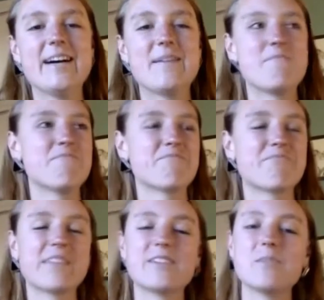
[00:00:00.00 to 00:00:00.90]
Um,
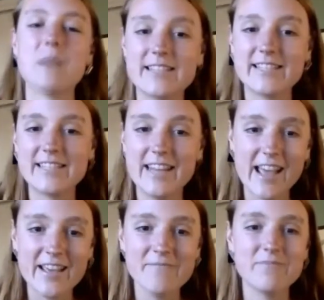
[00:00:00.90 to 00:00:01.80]
so back to
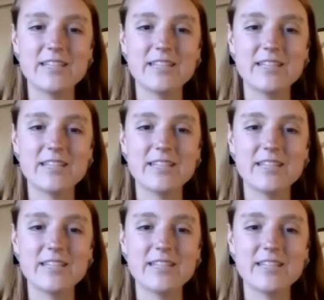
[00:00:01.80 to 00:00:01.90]
today.